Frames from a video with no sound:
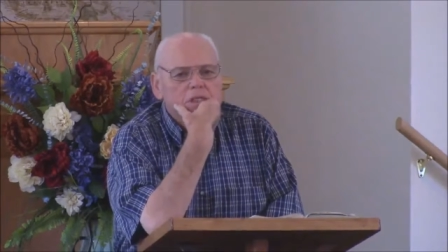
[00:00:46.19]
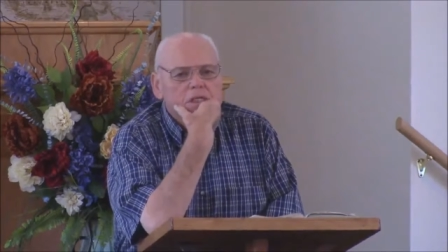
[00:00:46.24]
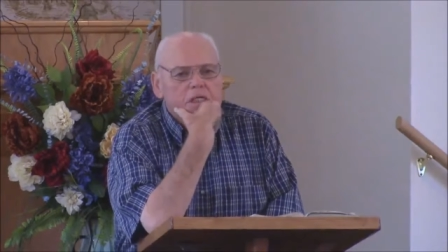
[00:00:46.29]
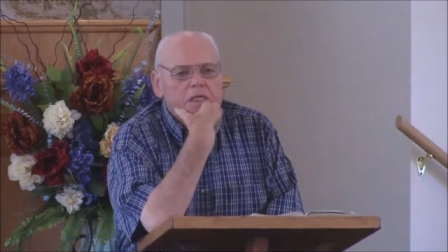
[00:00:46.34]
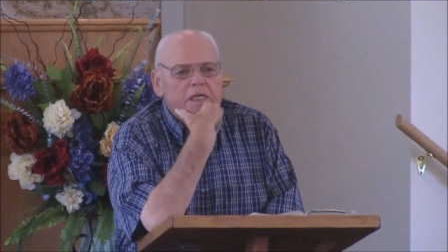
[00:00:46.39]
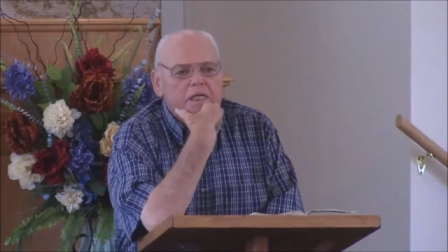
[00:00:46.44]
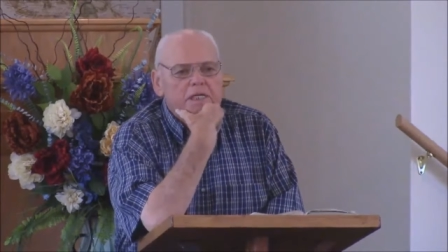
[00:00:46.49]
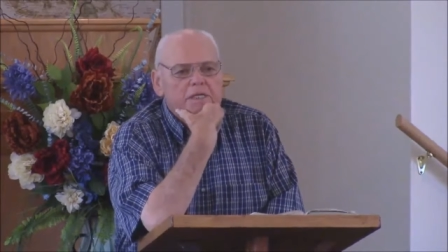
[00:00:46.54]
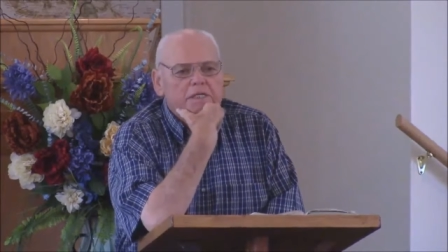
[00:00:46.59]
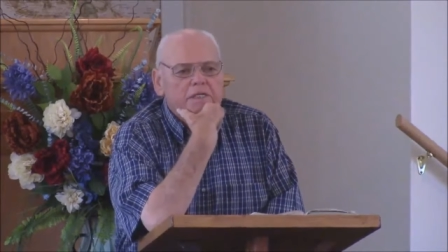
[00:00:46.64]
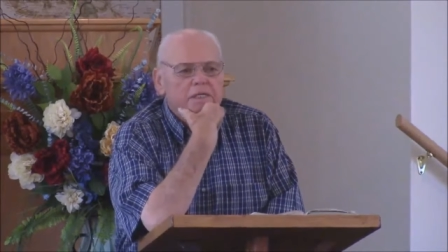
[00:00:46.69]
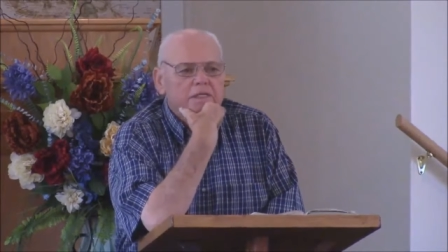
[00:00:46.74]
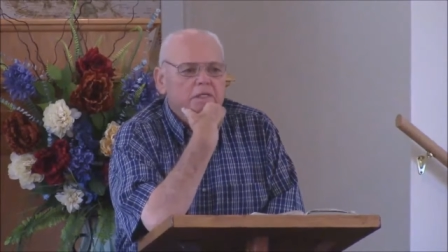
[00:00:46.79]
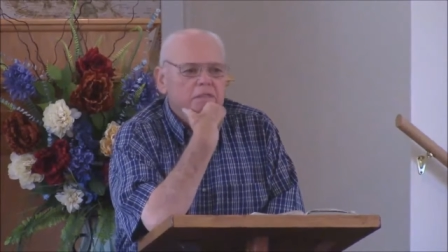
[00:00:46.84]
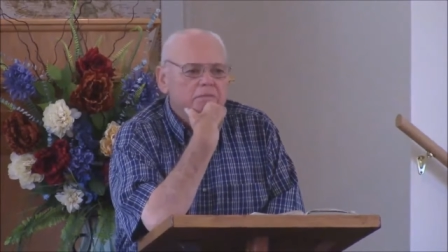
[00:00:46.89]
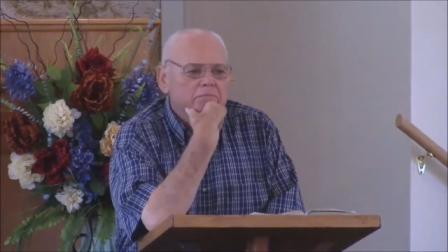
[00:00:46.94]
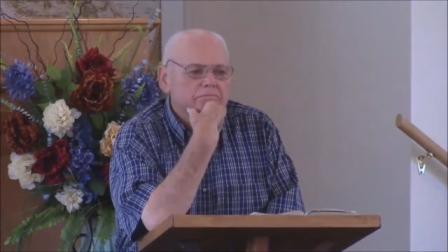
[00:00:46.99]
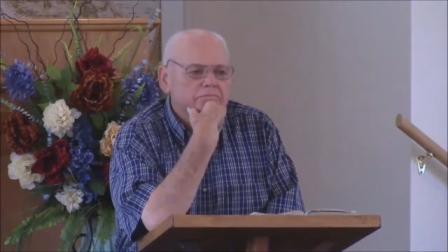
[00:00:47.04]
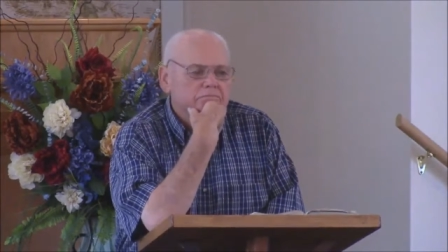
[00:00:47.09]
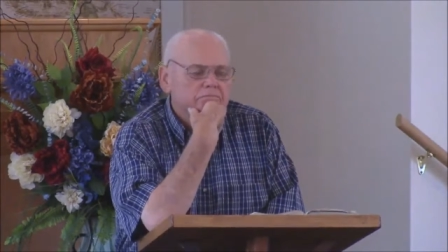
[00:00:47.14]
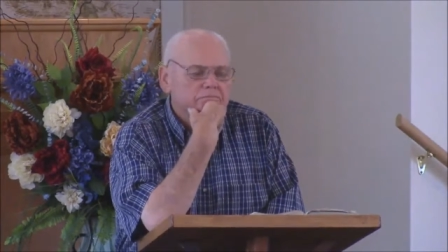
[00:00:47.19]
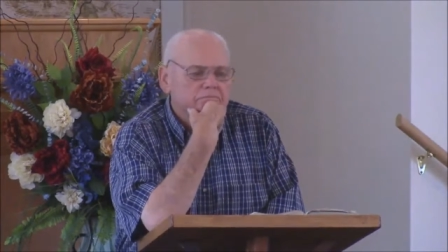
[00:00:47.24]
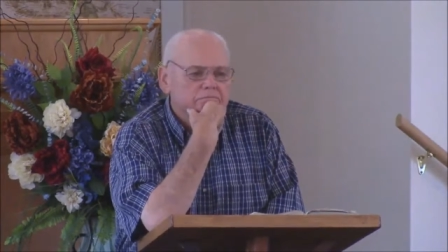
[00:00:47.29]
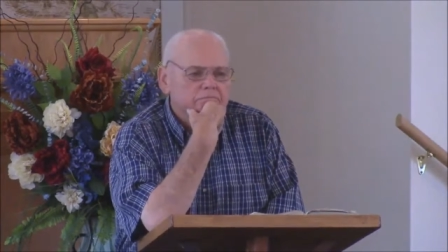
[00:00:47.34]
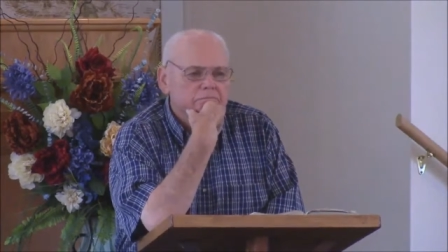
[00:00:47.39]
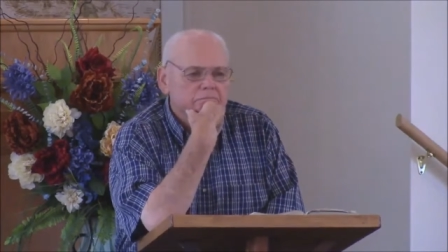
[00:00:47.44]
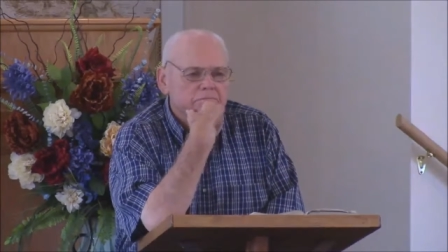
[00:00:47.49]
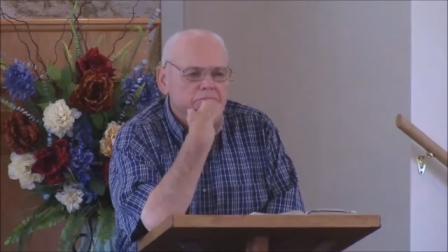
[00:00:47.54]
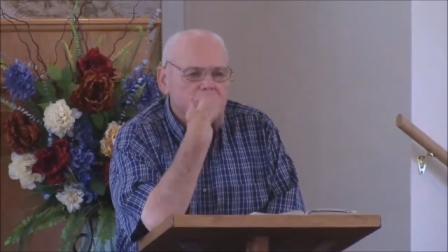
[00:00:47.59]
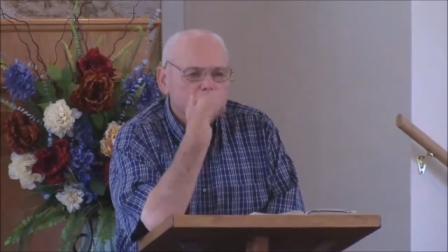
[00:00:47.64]
and
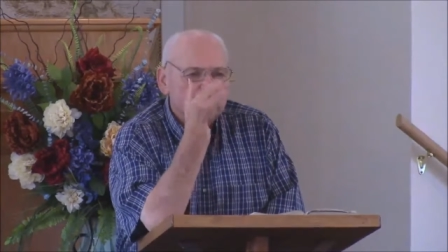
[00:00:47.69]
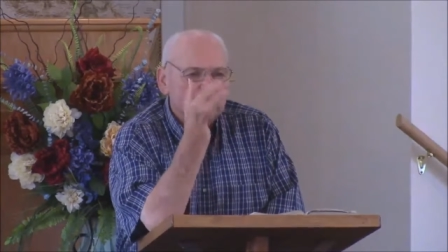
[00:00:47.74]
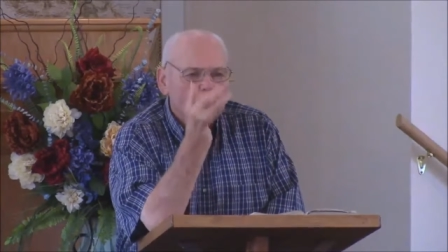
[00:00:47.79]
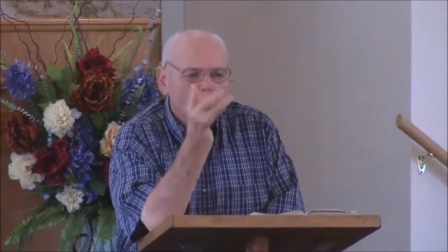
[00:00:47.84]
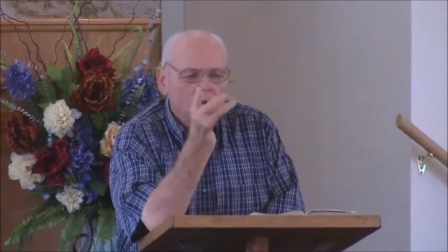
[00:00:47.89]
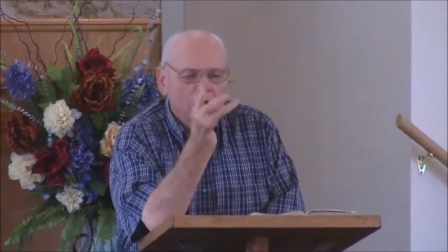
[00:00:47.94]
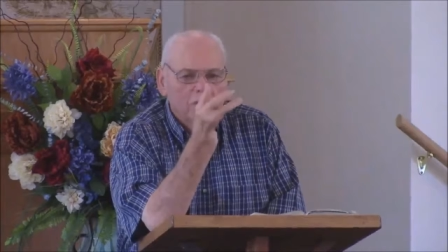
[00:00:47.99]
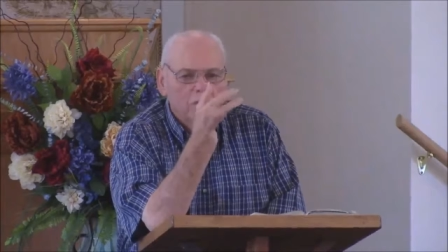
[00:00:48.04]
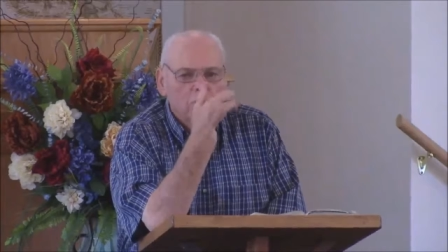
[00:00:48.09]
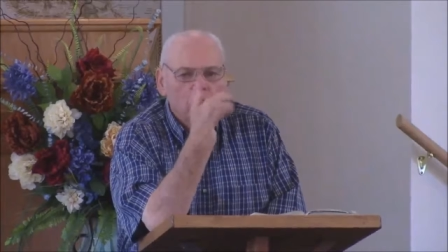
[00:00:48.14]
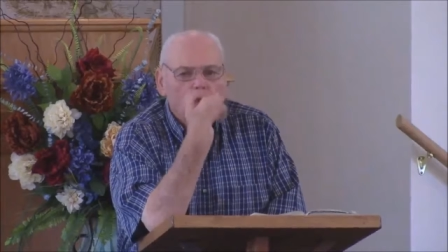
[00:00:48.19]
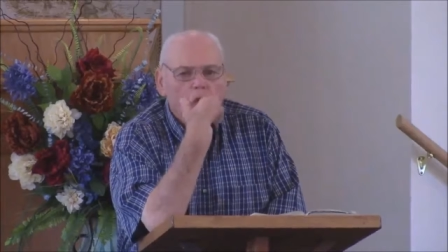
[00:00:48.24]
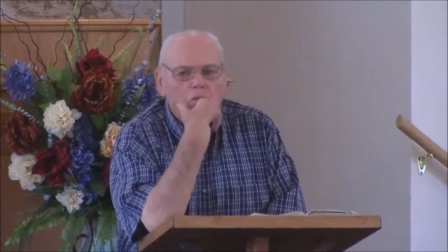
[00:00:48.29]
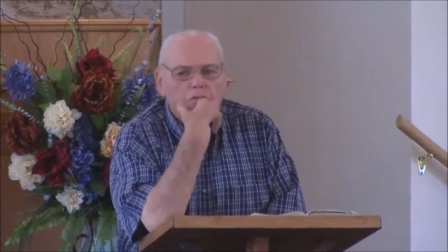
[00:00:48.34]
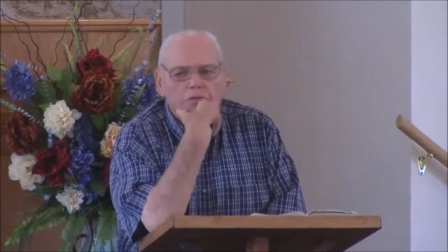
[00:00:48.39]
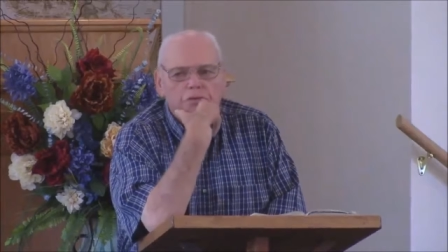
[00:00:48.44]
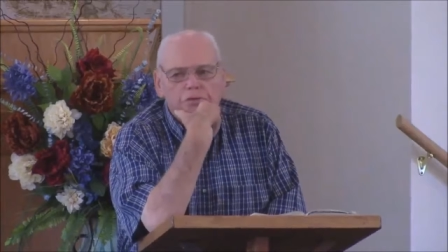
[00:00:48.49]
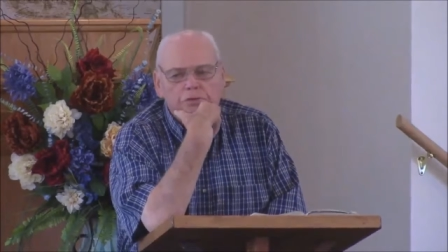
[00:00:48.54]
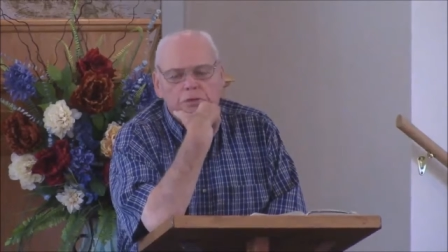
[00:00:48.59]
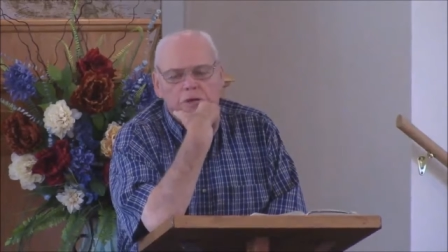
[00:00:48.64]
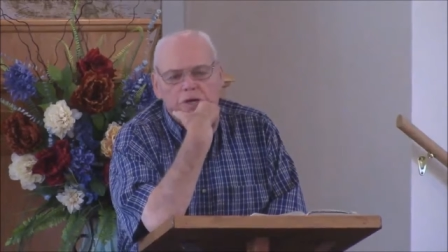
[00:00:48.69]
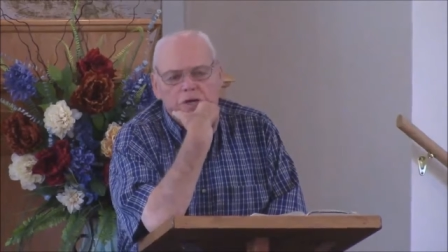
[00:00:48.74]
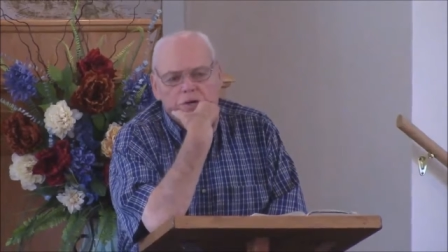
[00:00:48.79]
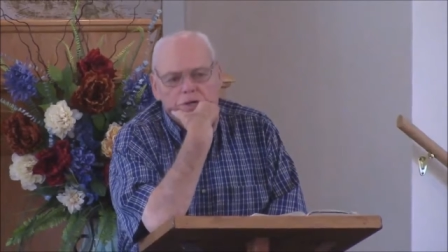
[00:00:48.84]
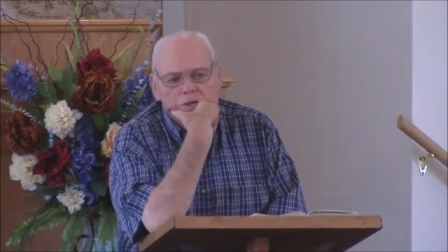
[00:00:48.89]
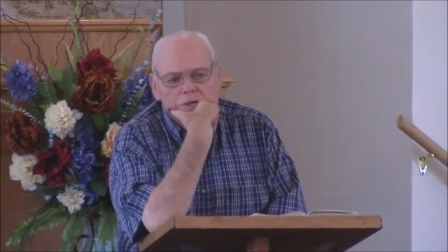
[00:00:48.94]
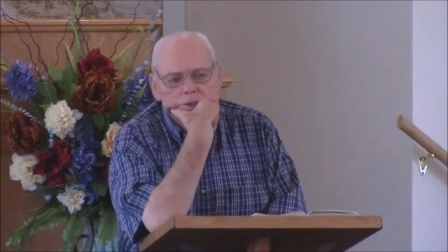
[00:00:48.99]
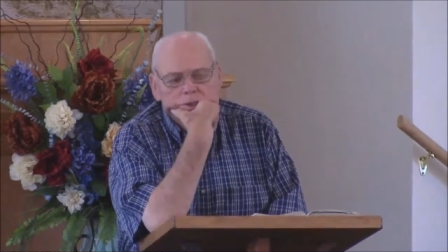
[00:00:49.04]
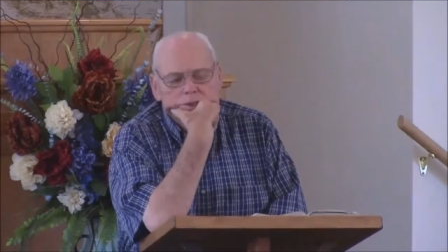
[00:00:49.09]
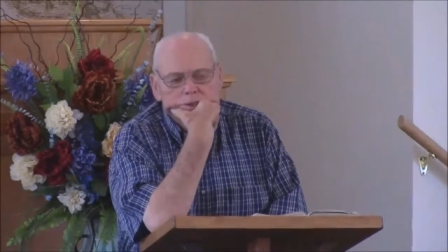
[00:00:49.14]
you go out and walk for 2
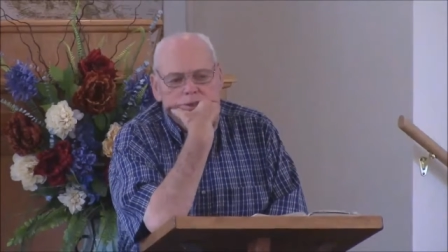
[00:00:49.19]
hours,